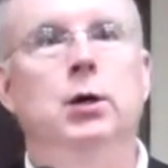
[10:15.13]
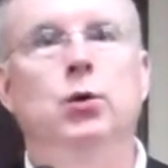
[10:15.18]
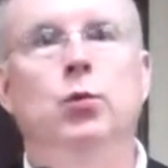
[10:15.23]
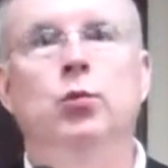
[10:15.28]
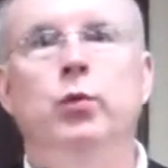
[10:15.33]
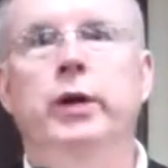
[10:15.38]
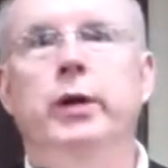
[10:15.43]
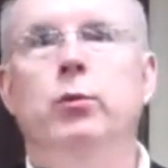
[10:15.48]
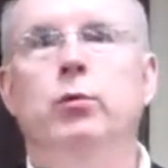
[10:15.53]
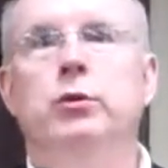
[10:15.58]

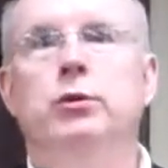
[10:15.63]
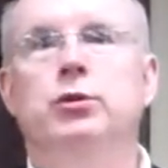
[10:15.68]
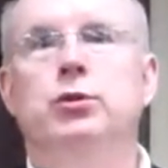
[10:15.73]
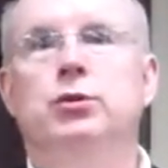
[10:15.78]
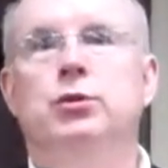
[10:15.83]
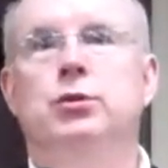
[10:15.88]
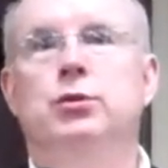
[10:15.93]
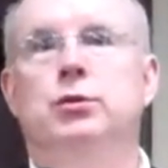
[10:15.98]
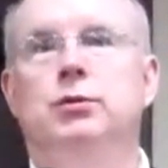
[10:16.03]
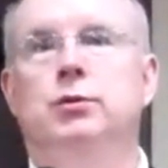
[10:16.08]
we were
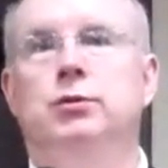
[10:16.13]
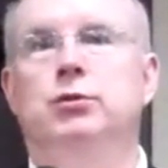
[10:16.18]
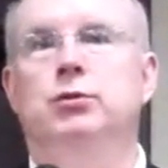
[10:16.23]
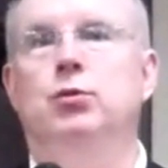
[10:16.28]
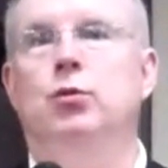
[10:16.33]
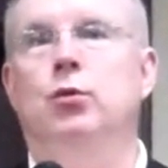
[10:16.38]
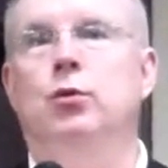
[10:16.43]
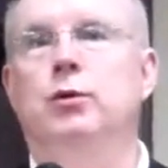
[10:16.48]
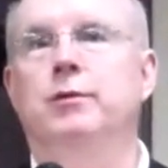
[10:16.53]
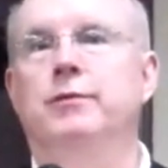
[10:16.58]

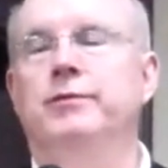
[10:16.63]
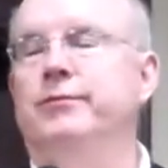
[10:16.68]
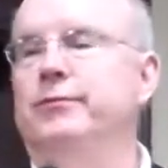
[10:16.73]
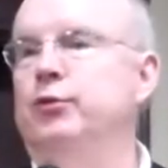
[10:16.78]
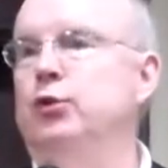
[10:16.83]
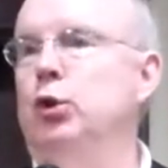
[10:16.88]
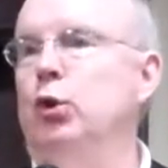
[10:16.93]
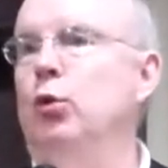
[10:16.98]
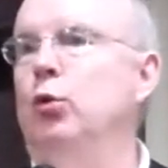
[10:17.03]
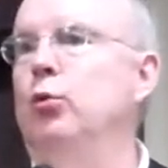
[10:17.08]
sort of
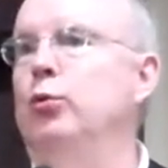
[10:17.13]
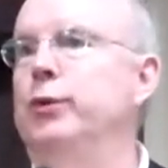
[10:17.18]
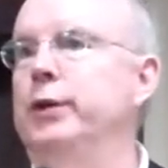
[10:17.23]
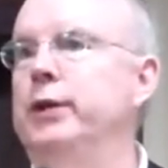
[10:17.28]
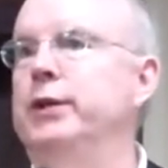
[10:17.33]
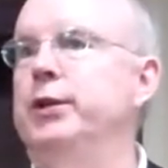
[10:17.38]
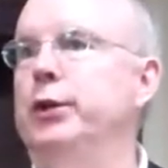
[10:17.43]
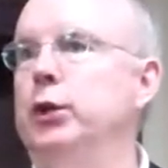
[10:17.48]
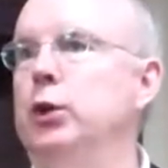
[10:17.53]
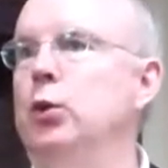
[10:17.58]
told
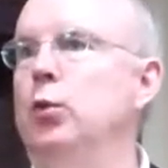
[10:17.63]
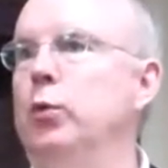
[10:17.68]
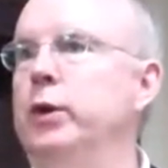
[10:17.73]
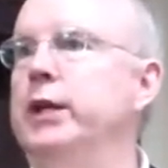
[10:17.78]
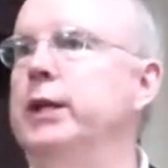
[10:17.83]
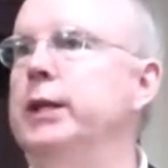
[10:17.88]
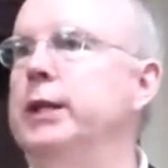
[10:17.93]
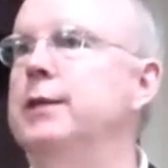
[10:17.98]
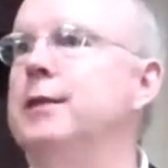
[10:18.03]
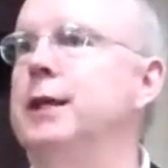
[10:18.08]
that,
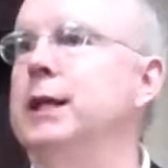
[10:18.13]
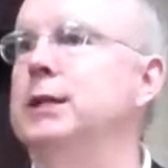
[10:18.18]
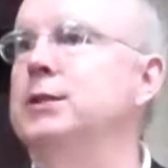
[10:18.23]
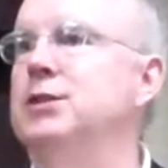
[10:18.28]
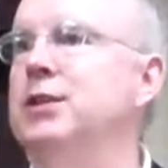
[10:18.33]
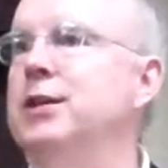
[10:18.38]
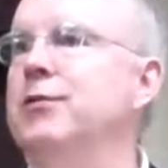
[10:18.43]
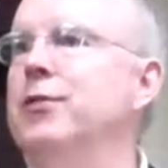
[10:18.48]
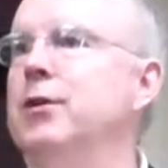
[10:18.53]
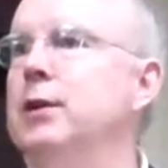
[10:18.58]
we did things
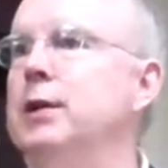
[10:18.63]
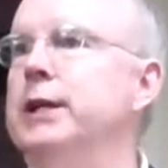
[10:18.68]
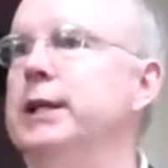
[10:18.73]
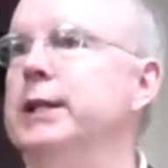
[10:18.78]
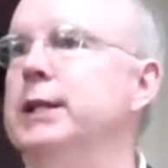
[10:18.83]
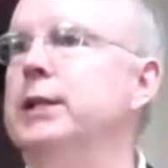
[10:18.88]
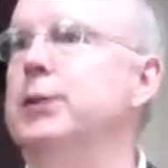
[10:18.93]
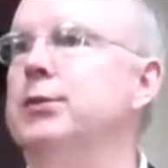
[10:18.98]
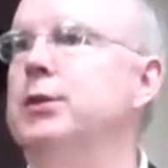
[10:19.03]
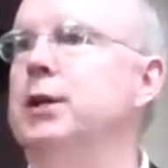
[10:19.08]
differently
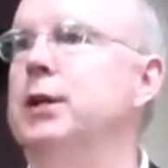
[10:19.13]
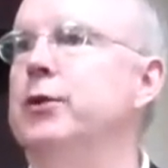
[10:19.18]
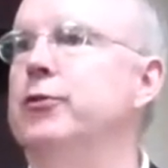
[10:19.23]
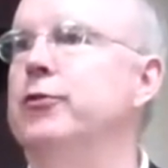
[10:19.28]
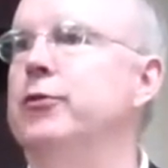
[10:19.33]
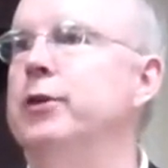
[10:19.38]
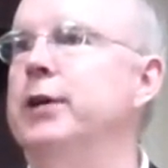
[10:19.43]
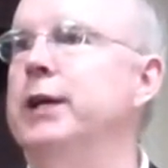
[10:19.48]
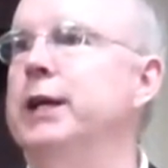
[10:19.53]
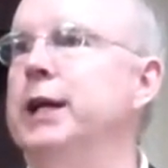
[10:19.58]
in this
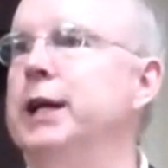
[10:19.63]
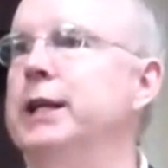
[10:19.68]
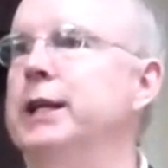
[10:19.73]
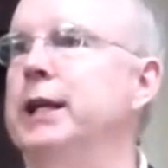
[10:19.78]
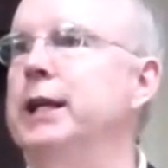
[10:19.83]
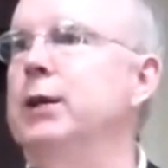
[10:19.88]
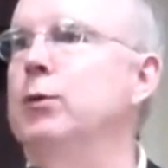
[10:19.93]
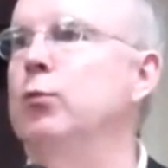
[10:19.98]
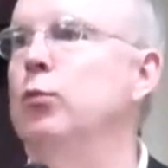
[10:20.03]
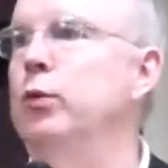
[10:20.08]
country, and
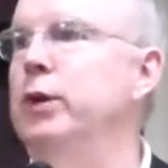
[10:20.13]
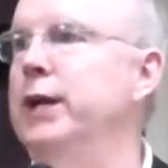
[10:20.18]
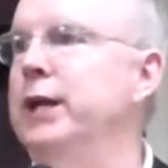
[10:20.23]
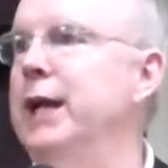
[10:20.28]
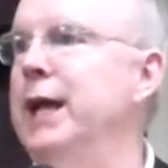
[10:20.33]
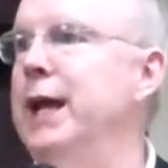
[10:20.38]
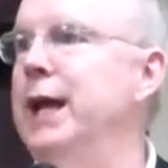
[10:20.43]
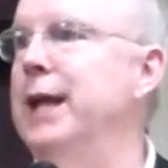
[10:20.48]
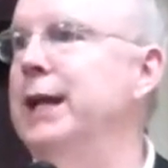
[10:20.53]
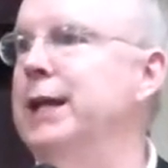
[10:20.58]
that
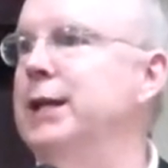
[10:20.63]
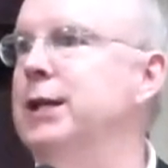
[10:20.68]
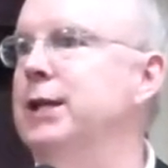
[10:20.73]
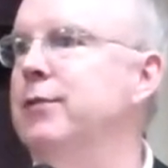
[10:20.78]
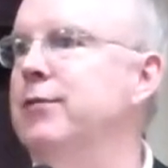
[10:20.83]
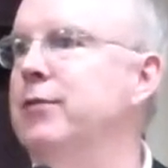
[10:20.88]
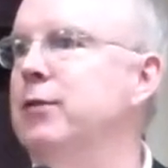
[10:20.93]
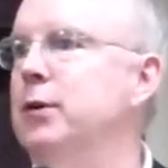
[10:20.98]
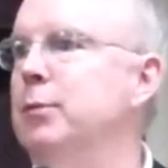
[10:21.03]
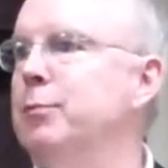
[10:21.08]
we had a
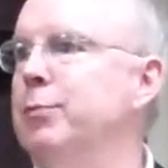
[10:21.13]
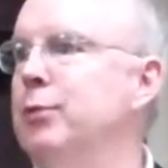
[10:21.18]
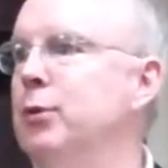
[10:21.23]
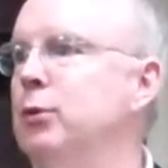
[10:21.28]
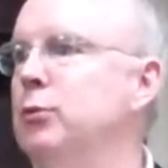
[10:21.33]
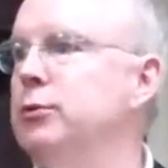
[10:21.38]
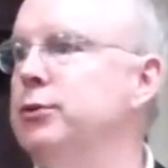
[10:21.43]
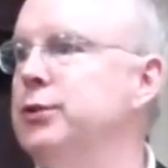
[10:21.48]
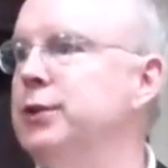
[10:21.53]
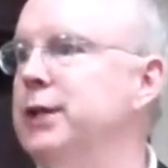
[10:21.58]
different
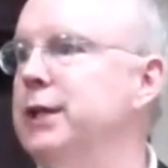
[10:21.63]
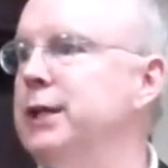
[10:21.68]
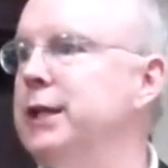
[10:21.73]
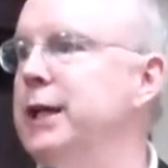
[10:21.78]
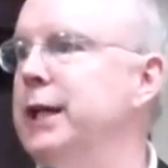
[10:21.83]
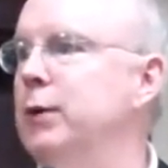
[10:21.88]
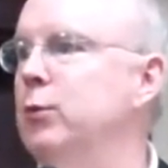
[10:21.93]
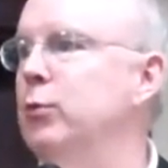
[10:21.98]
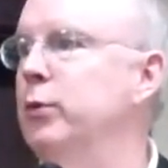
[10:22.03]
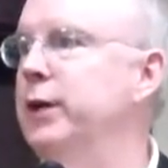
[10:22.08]
approach, and
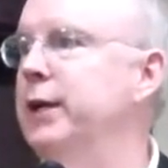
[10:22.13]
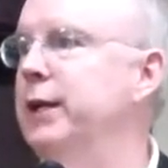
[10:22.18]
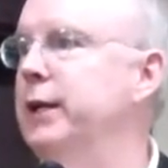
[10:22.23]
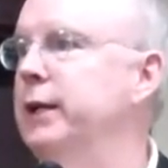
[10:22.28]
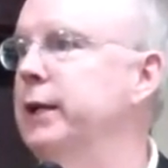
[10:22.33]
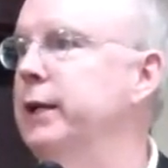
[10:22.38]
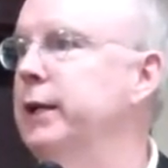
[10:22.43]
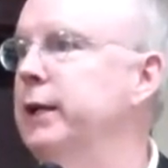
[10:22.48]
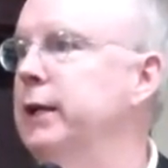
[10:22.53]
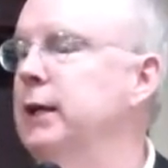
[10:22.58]
that
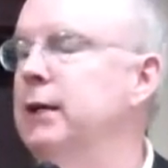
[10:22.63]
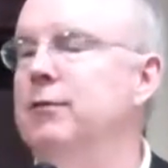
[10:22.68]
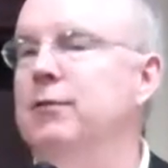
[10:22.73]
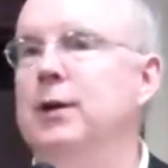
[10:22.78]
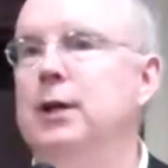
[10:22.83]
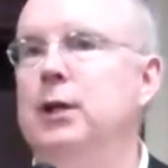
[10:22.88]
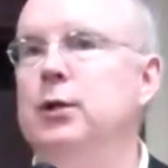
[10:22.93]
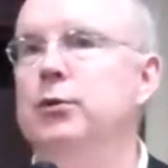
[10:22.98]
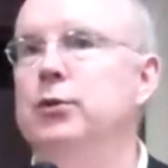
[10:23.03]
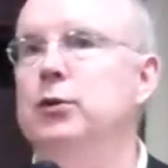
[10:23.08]
we
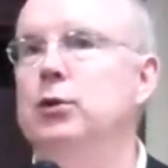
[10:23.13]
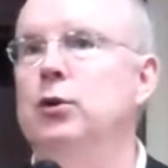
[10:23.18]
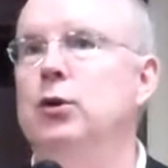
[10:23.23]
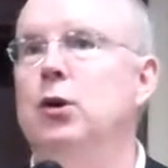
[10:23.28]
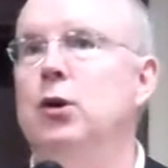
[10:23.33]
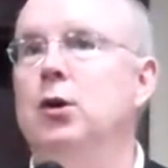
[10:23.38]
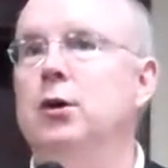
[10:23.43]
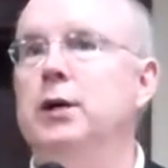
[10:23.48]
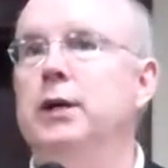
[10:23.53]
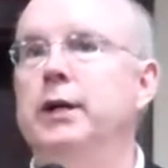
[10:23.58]
followed the
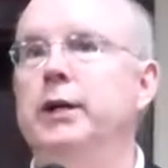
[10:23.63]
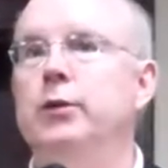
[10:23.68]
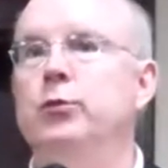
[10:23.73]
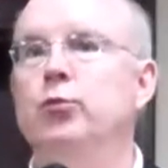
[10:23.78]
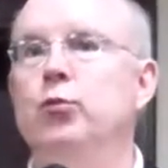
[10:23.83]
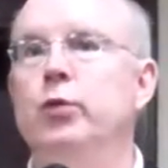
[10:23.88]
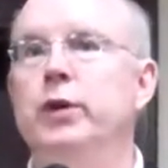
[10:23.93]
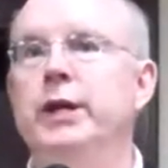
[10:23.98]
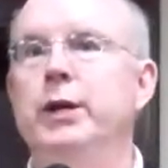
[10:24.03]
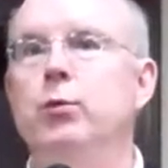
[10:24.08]
law,
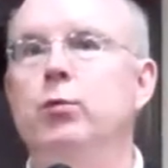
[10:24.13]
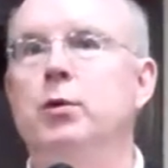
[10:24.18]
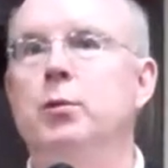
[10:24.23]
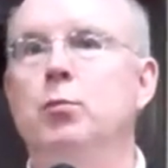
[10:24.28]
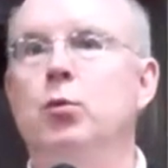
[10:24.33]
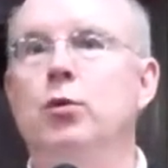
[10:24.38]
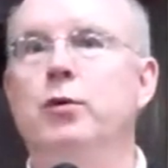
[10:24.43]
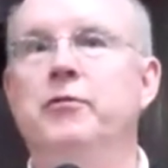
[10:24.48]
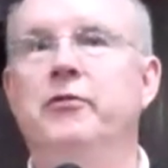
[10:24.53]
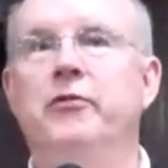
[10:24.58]
and we were
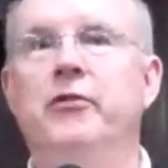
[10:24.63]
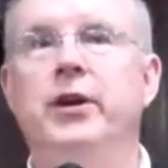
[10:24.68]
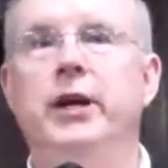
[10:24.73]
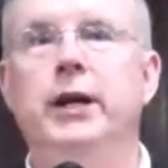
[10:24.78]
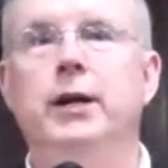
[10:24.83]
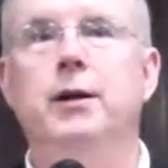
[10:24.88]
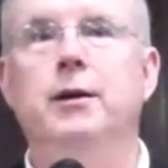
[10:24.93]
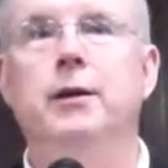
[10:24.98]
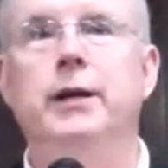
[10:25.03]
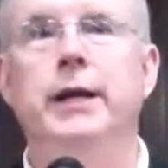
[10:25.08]
more
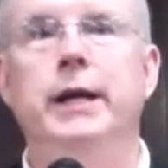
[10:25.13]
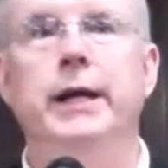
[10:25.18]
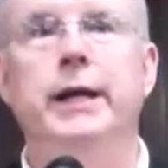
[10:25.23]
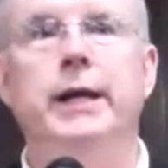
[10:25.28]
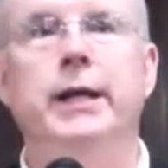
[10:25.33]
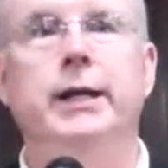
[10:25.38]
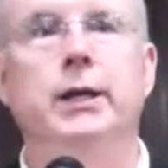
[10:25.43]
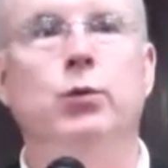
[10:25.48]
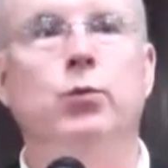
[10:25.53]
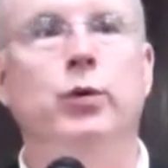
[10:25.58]
fair,
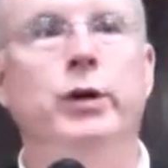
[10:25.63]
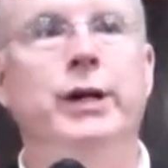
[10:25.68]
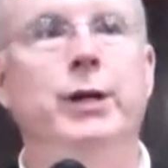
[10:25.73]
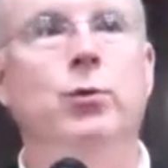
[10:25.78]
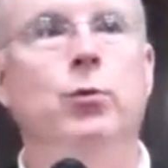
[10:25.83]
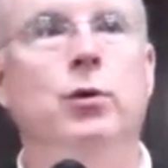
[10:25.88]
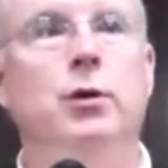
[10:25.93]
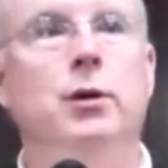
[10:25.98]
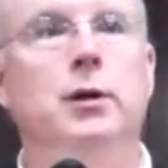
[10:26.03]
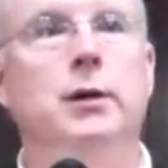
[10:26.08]
and we
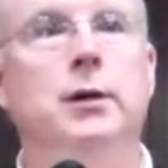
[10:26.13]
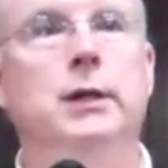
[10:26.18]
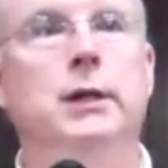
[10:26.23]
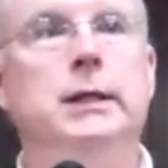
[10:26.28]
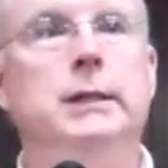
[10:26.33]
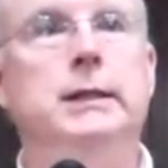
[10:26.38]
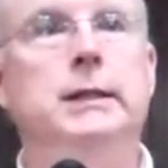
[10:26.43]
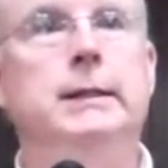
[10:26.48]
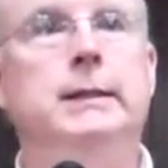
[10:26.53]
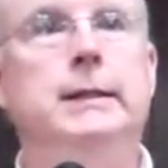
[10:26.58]

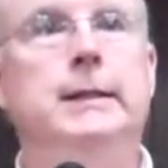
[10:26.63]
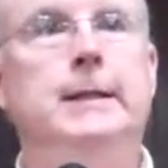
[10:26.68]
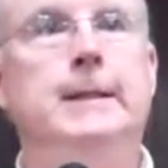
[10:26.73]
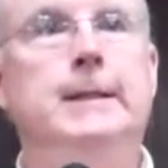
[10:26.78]
were